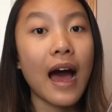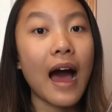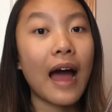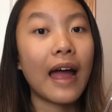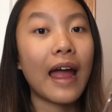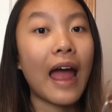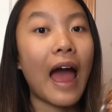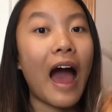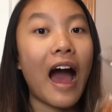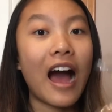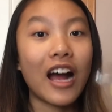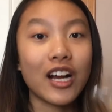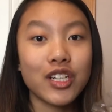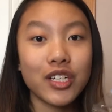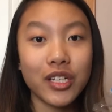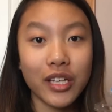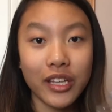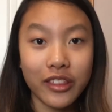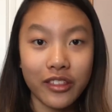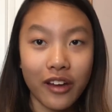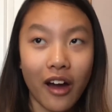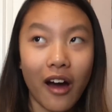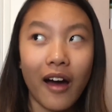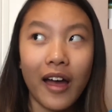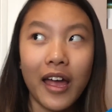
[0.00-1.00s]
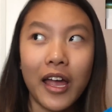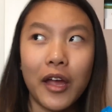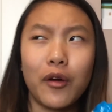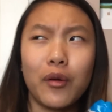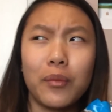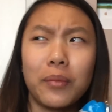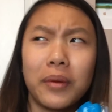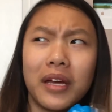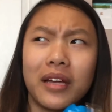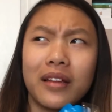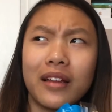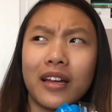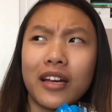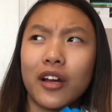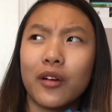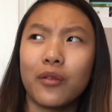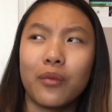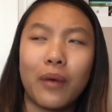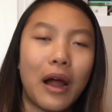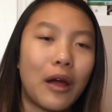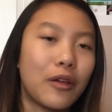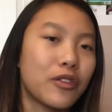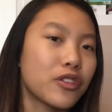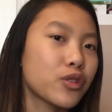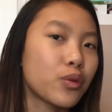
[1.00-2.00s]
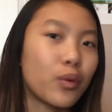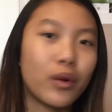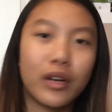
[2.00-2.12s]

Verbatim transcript: I actually thought it would be like around